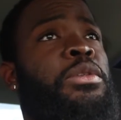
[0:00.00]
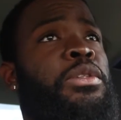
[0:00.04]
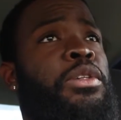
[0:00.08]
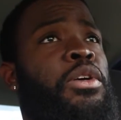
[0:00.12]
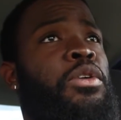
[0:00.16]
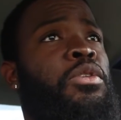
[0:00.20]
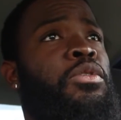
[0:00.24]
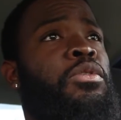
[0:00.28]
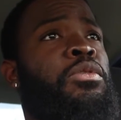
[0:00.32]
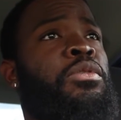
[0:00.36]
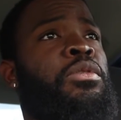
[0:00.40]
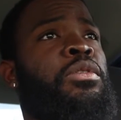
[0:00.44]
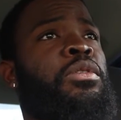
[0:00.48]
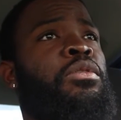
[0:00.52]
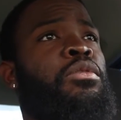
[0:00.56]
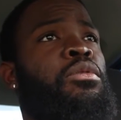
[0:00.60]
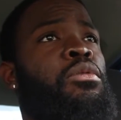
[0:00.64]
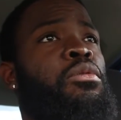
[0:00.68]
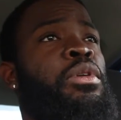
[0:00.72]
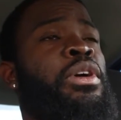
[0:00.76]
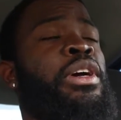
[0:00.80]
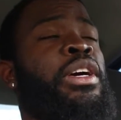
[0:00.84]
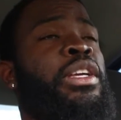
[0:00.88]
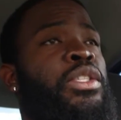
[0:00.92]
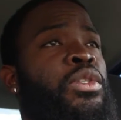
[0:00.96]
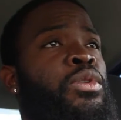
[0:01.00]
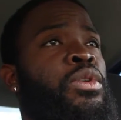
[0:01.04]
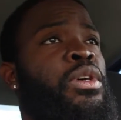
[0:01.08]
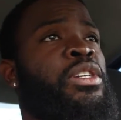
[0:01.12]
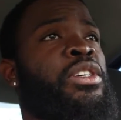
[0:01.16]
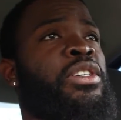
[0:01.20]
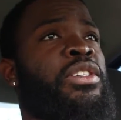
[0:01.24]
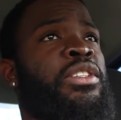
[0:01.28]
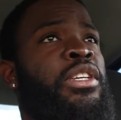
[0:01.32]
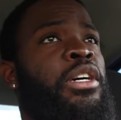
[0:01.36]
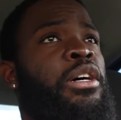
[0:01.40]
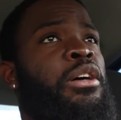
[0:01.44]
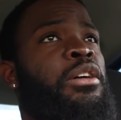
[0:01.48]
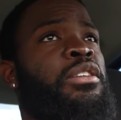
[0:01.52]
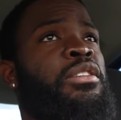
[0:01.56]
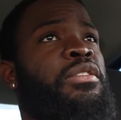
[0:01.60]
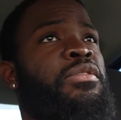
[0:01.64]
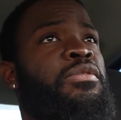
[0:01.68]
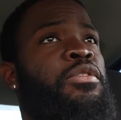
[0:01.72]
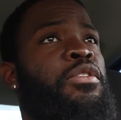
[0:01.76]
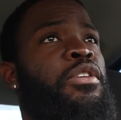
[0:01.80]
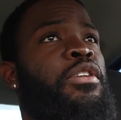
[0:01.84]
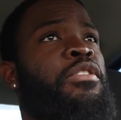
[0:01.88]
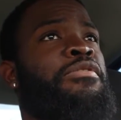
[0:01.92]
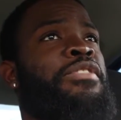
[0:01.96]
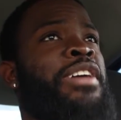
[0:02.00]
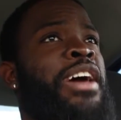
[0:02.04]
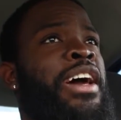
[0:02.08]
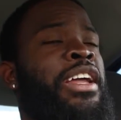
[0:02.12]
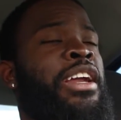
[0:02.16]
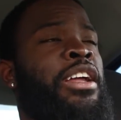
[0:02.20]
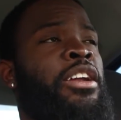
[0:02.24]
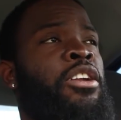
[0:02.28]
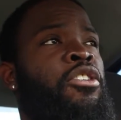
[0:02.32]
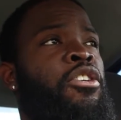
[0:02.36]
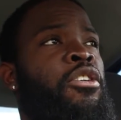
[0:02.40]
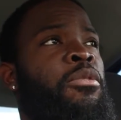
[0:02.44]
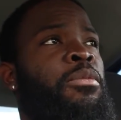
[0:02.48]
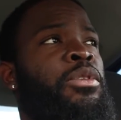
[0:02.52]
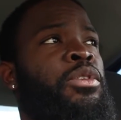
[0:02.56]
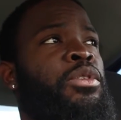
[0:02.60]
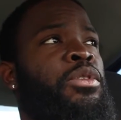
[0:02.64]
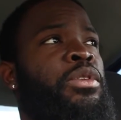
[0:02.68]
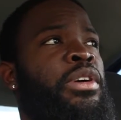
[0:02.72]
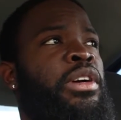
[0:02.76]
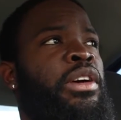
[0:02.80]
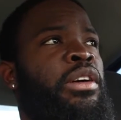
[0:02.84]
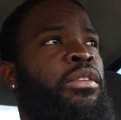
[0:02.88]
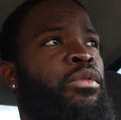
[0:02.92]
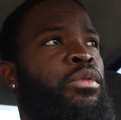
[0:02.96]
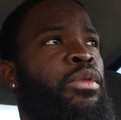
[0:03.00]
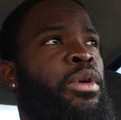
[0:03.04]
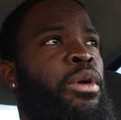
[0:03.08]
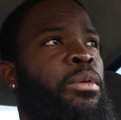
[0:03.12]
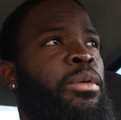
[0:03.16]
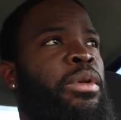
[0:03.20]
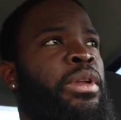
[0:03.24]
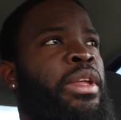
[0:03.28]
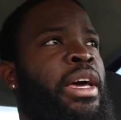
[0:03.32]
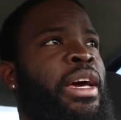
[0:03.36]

So when we hit 200 subs for a fact, I know I'm going to do a giveaway with